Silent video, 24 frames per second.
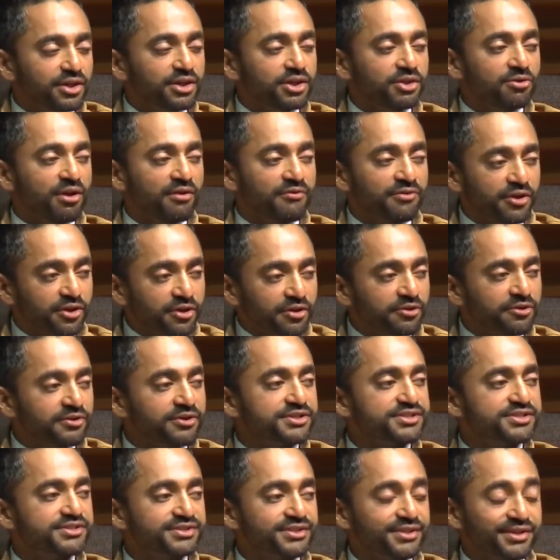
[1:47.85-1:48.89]
You have the
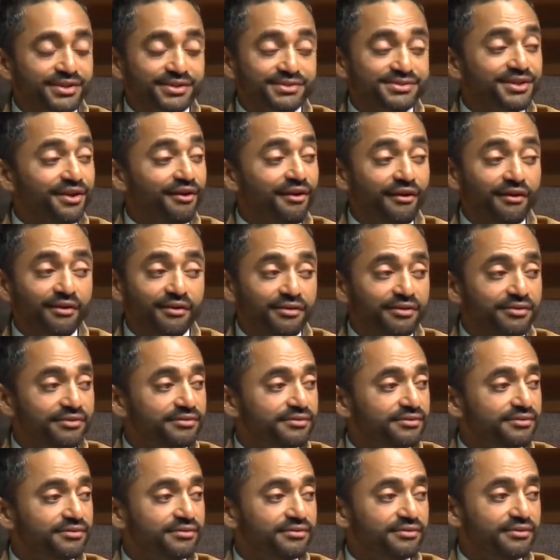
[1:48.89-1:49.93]
courage to say, it's hard.
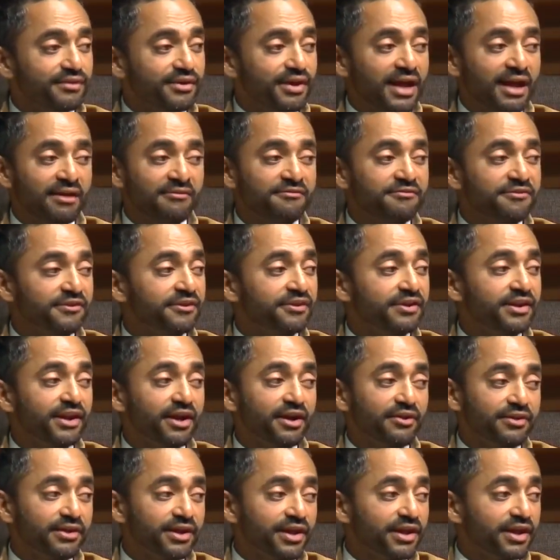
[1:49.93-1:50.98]
I haven't figured it
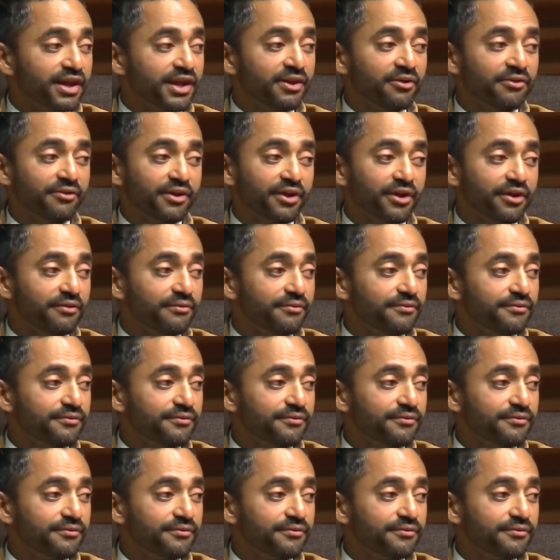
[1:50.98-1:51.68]
out yet. I don't know.